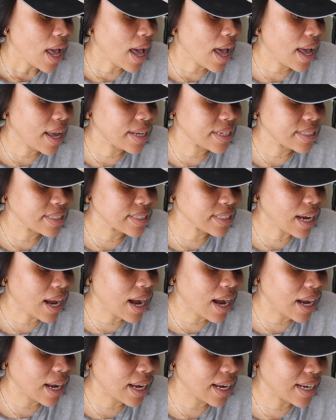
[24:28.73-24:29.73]
And
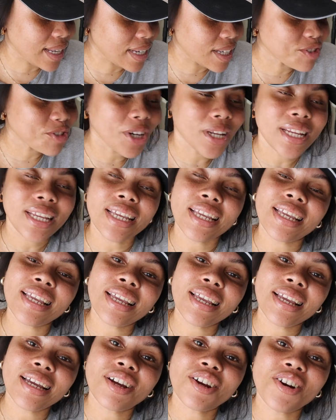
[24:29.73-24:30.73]
I
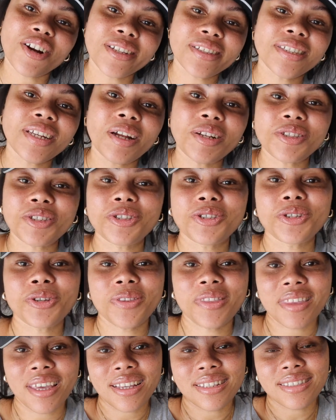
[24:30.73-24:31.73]
literally crossed out
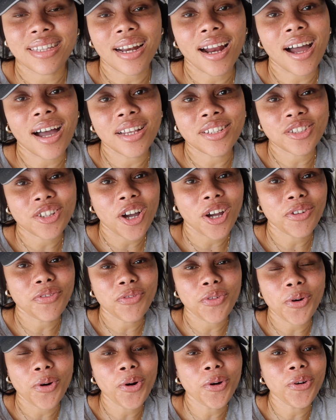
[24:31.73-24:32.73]
two things that I asked God
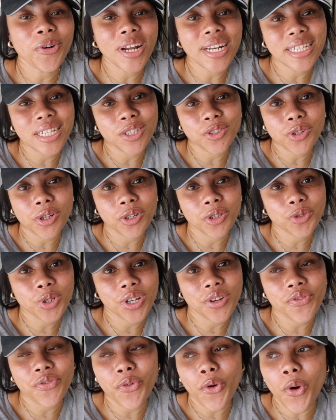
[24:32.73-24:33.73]
for already in
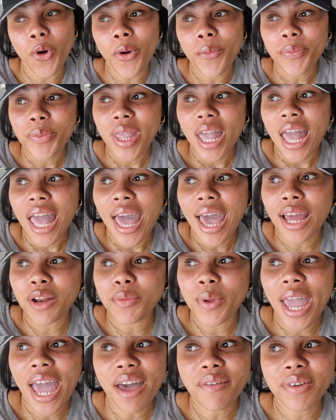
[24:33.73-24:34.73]
2024.
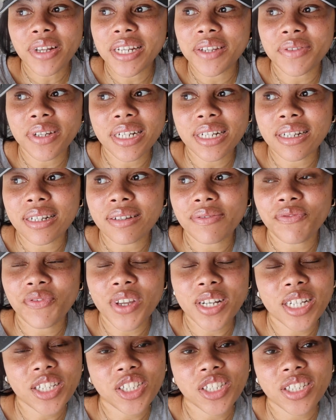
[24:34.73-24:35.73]
And we haven't even
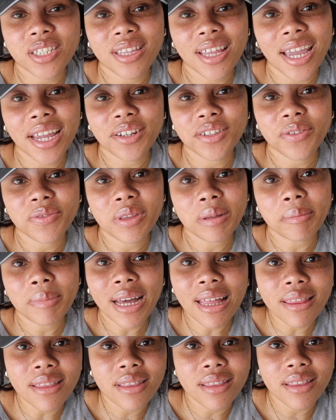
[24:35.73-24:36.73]
finished the end of the
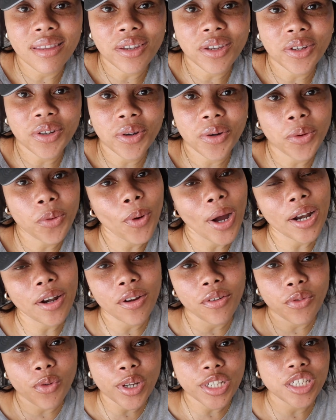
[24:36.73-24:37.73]
month, you know, one
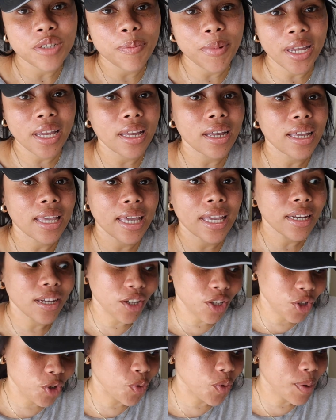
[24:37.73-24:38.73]
of which being getting
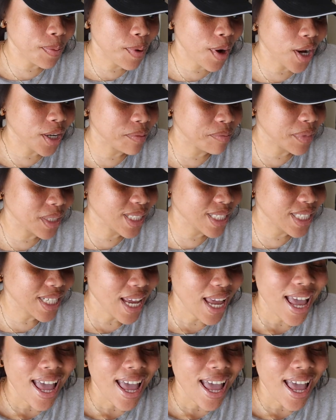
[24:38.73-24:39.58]
a new apartment.